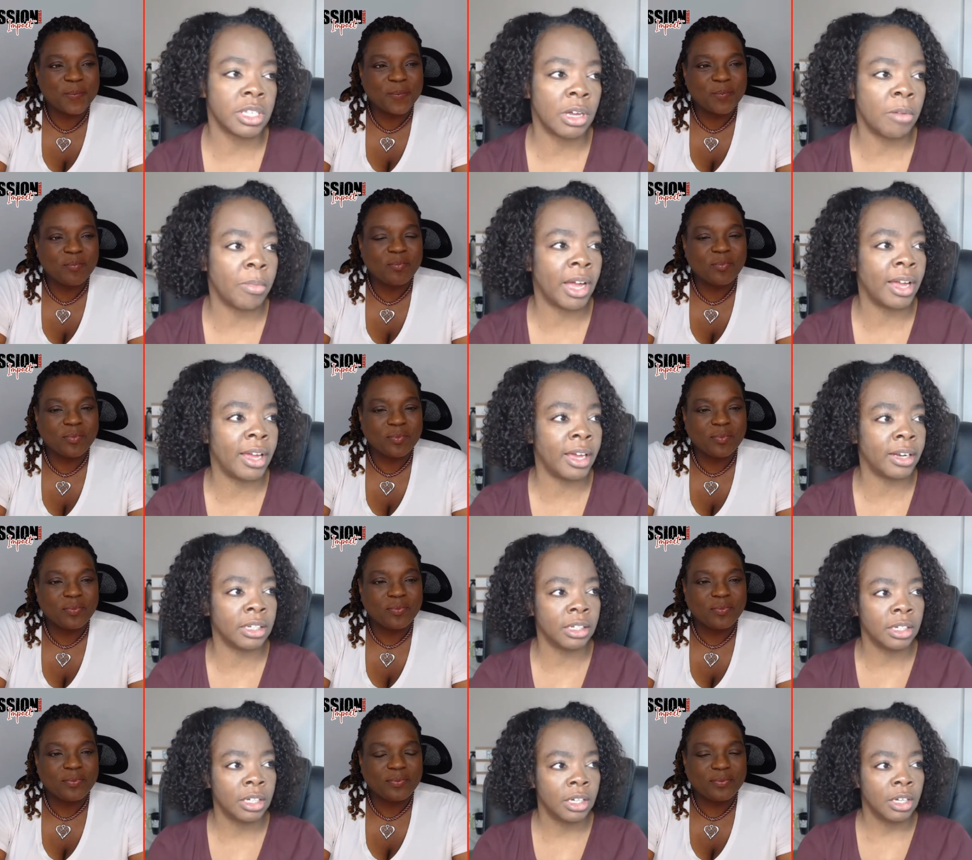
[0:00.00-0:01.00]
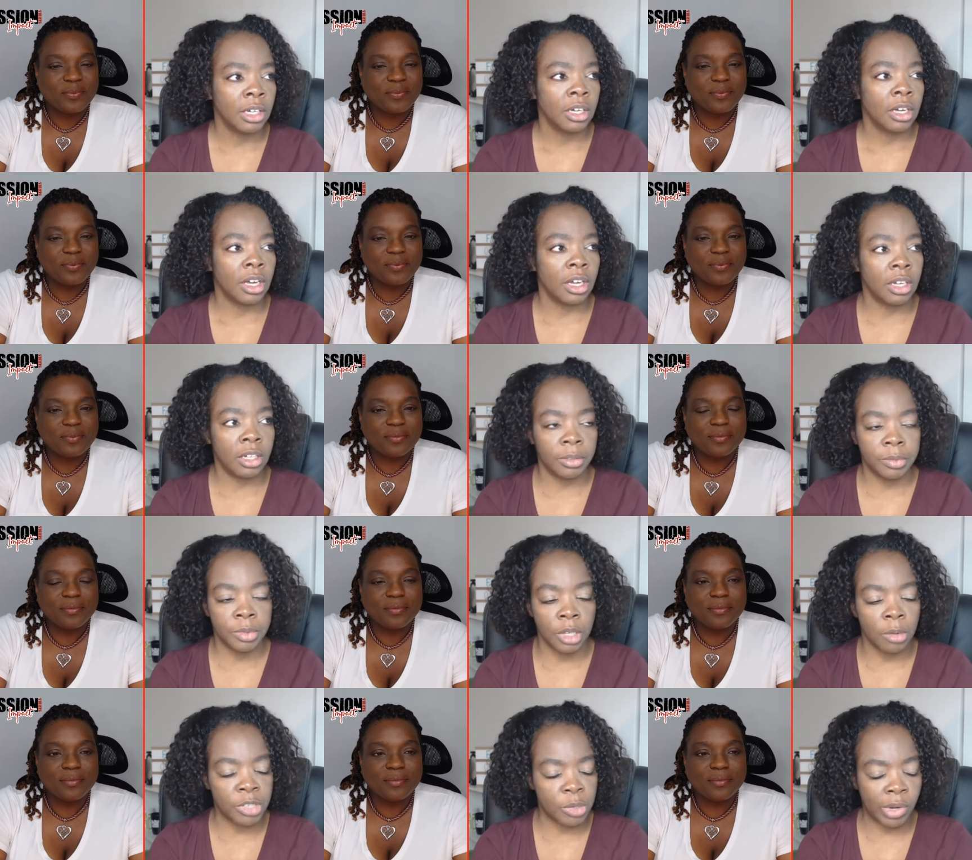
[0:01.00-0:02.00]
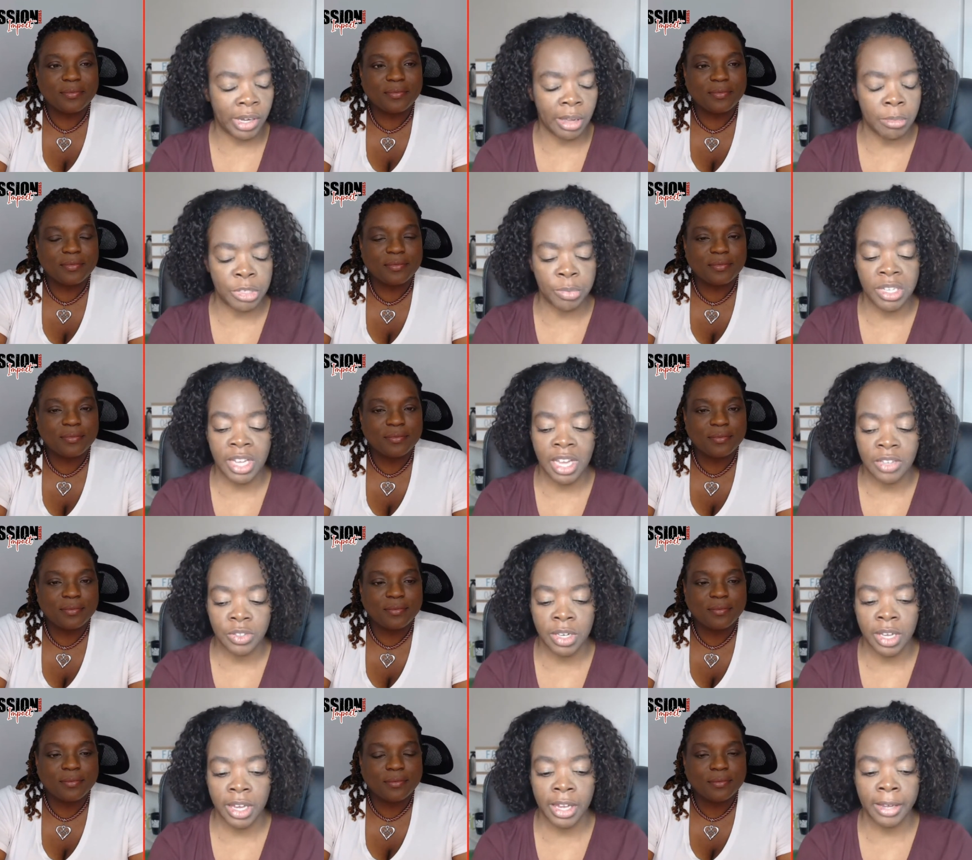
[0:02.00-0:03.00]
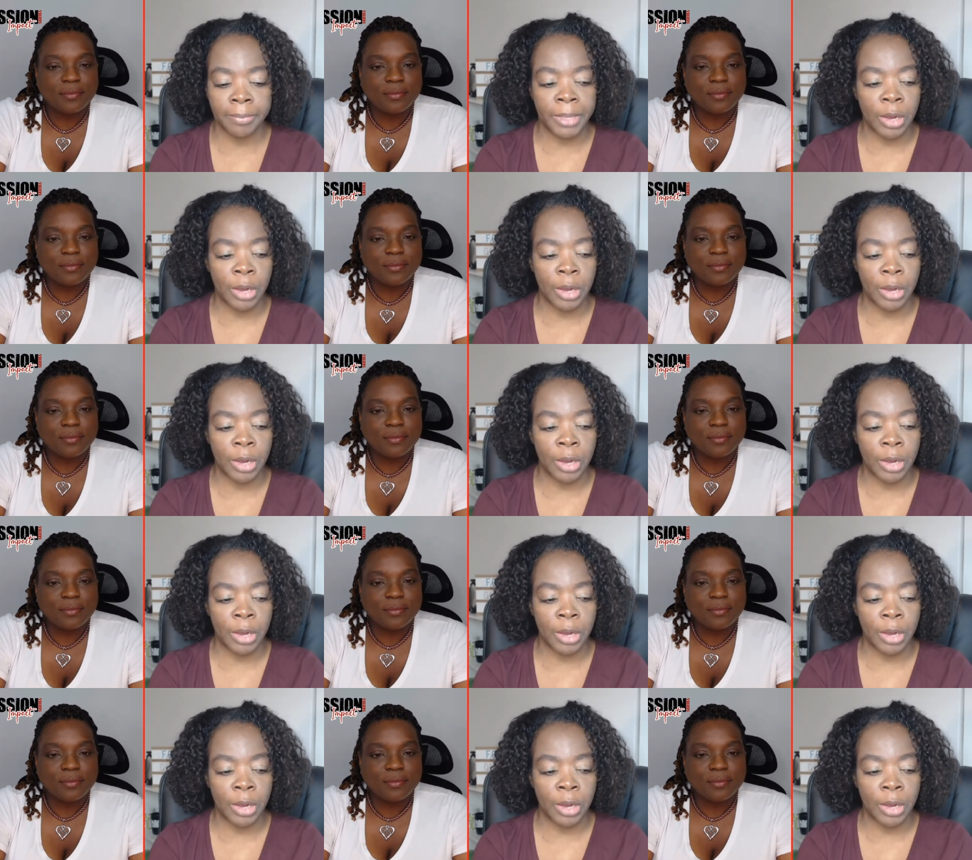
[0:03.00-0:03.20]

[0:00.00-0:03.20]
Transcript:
Speaker 1: Um, I had a uh, someone come to me yesterday.